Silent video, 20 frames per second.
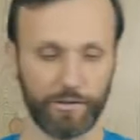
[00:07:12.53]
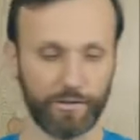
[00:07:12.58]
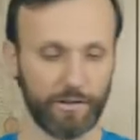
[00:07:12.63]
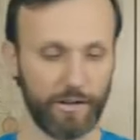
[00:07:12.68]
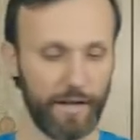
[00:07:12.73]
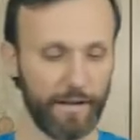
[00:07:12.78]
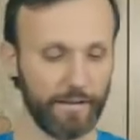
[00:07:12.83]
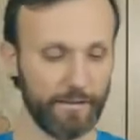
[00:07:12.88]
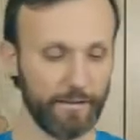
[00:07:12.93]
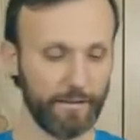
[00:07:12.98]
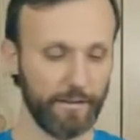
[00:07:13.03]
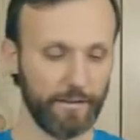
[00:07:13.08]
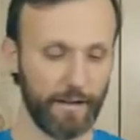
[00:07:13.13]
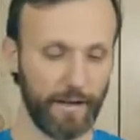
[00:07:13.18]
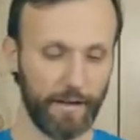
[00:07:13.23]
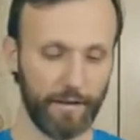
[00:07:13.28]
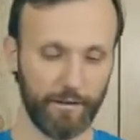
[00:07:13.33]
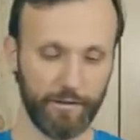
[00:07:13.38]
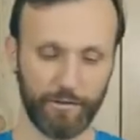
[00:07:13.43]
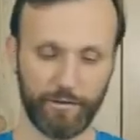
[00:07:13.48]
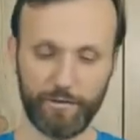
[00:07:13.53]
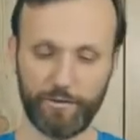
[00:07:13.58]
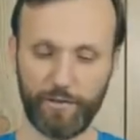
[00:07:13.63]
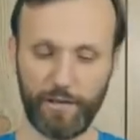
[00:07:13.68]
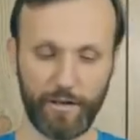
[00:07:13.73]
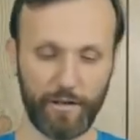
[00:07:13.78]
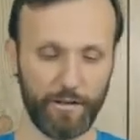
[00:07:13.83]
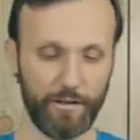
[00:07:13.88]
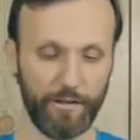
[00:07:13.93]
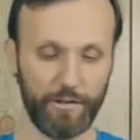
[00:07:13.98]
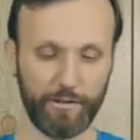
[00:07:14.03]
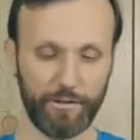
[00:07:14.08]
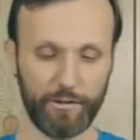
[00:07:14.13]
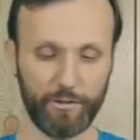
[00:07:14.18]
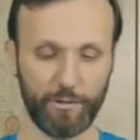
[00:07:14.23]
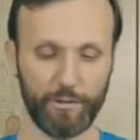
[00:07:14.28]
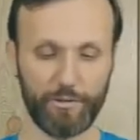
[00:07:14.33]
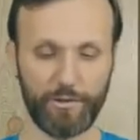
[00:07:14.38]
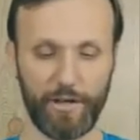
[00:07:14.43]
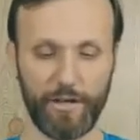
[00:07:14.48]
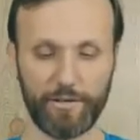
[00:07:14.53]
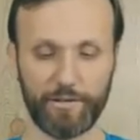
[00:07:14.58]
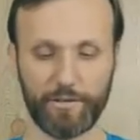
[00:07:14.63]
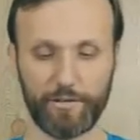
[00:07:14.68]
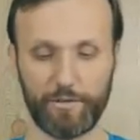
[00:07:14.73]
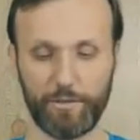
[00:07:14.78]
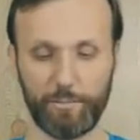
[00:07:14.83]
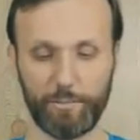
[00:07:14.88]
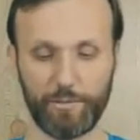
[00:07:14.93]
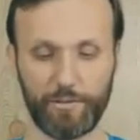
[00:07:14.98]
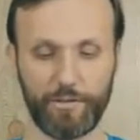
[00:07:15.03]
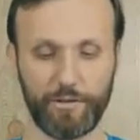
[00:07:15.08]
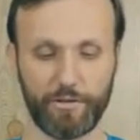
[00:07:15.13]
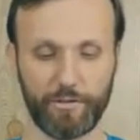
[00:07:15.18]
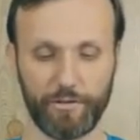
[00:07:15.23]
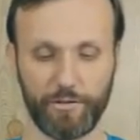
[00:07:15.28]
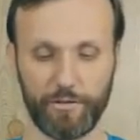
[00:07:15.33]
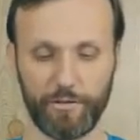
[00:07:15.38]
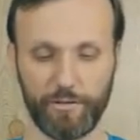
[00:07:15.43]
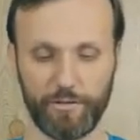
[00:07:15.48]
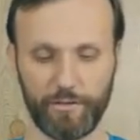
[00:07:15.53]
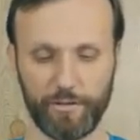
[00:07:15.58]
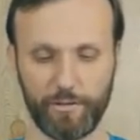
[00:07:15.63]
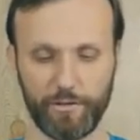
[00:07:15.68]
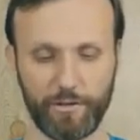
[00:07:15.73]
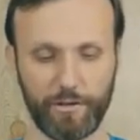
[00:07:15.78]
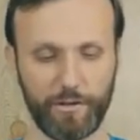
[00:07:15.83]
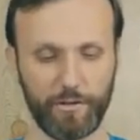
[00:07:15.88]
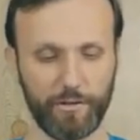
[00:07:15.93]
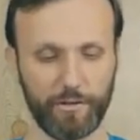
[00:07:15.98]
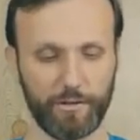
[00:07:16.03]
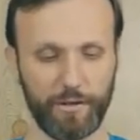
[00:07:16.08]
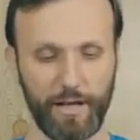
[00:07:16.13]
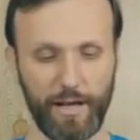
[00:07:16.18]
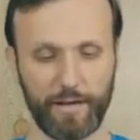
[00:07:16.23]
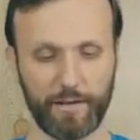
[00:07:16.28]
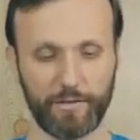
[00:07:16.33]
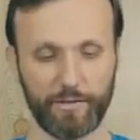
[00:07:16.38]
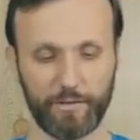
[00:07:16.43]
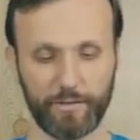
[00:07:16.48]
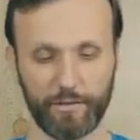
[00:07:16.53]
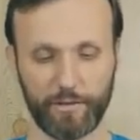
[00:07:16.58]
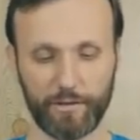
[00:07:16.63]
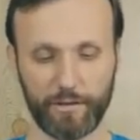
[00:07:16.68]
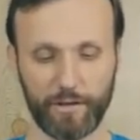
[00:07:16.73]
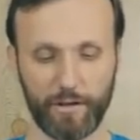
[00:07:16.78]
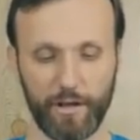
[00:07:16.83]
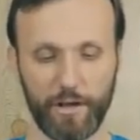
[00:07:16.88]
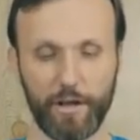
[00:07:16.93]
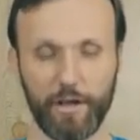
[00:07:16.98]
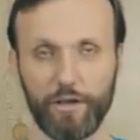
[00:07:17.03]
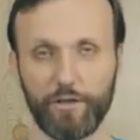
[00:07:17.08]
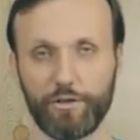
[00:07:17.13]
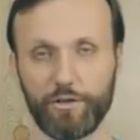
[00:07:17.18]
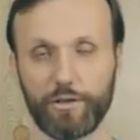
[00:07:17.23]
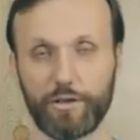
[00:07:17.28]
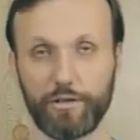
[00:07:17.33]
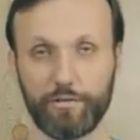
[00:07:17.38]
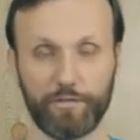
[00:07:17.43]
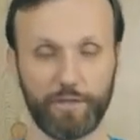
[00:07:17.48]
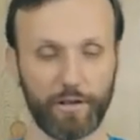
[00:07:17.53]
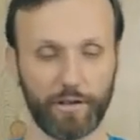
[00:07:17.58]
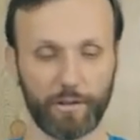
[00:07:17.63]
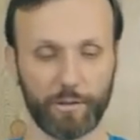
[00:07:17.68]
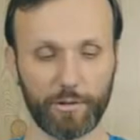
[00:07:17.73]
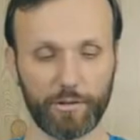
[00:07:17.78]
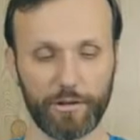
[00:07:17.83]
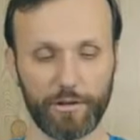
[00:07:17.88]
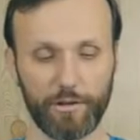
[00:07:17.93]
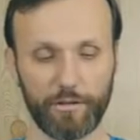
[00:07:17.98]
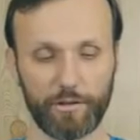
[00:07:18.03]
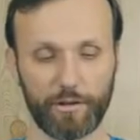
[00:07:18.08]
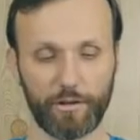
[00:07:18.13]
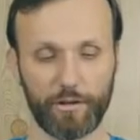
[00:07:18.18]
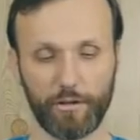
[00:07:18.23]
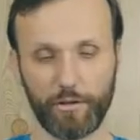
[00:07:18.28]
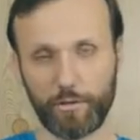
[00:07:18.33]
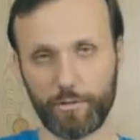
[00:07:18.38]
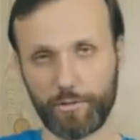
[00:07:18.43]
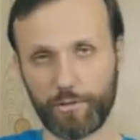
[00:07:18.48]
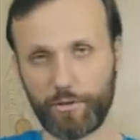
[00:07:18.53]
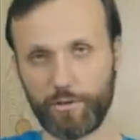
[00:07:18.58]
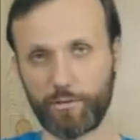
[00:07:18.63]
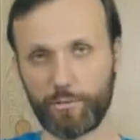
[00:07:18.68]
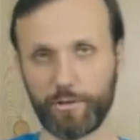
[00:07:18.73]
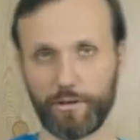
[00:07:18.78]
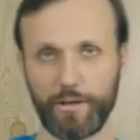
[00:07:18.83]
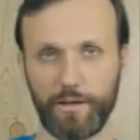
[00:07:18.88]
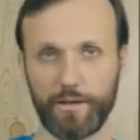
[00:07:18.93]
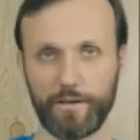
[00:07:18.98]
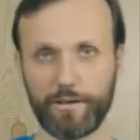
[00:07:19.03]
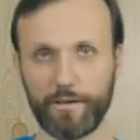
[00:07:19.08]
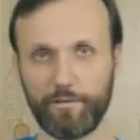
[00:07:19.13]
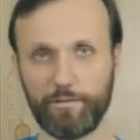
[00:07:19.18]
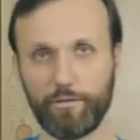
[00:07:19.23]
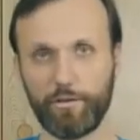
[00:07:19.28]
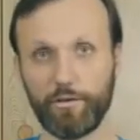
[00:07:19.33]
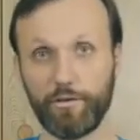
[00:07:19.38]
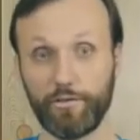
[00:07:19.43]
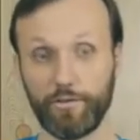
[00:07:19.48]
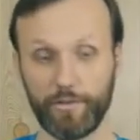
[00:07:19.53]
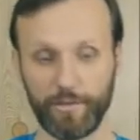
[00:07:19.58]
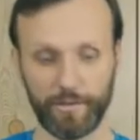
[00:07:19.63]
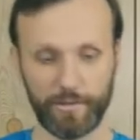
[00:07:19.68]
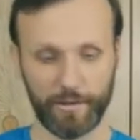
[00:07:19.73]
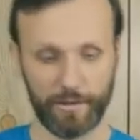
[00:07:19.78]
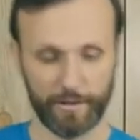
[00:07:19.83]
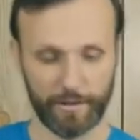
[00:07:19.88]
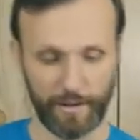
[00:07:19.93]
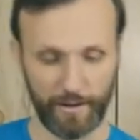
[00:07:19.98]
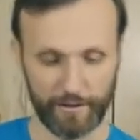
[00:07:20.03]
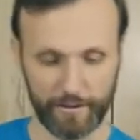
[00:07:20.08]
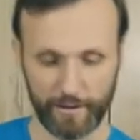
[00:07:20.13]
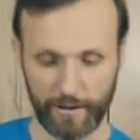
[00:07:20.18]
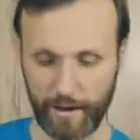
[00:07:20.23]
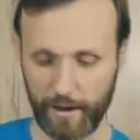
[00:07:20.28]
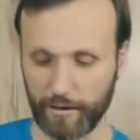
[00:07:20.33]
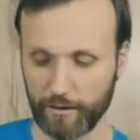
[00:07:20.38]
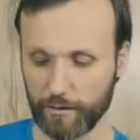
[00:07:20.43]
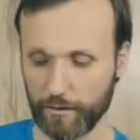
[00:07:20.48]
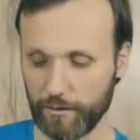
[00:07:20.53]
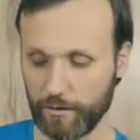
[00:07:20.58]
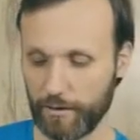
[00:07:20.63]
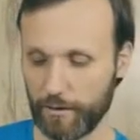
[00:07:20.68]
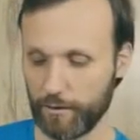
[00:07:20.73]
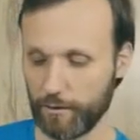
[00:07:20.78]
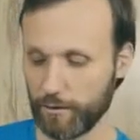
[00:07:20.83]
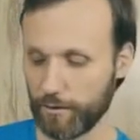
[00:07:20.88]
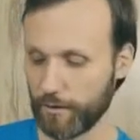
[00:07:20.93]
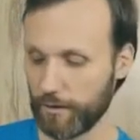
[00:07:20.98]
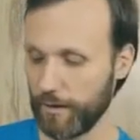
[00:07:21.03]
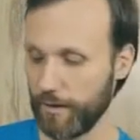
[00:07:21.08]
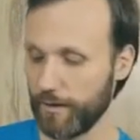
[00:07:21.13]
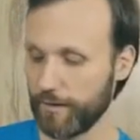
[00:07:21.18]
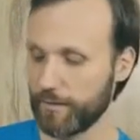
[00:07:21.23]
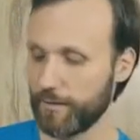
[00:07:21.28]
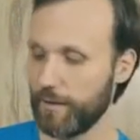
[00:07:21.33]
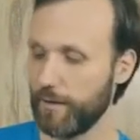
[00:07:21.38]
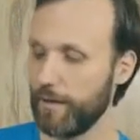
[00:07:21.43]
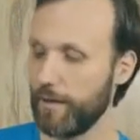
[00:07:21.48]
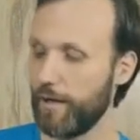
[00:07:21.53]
tighten it, and it's very easy to adjust the position and all the axes here. So you can very quickly on the go sort of rotate the phone and the angle you're looking at.